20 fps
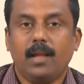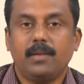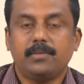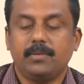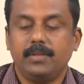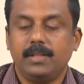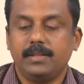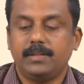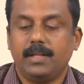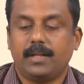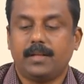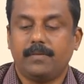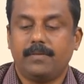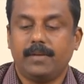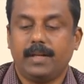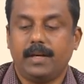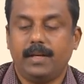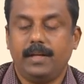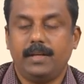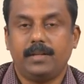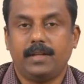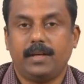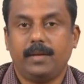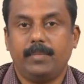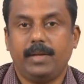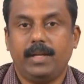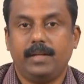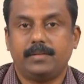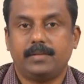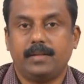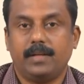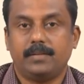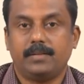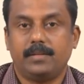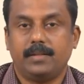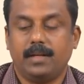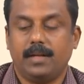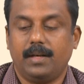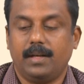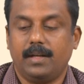So, this delta ferrite remains
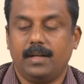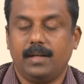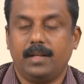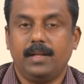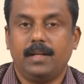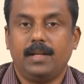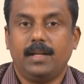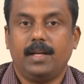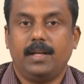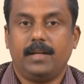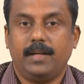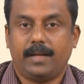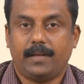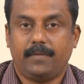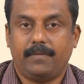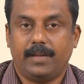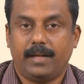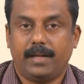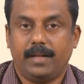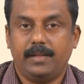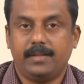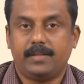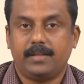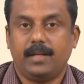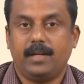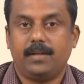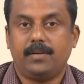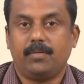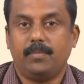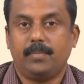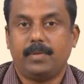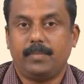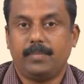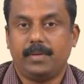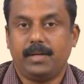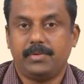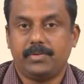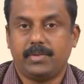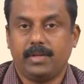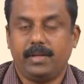as an delta ferrite at room
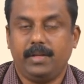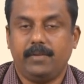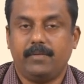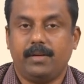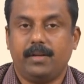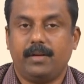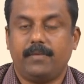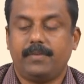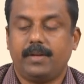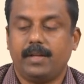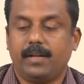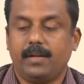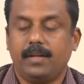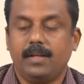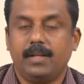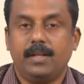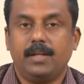temperature even after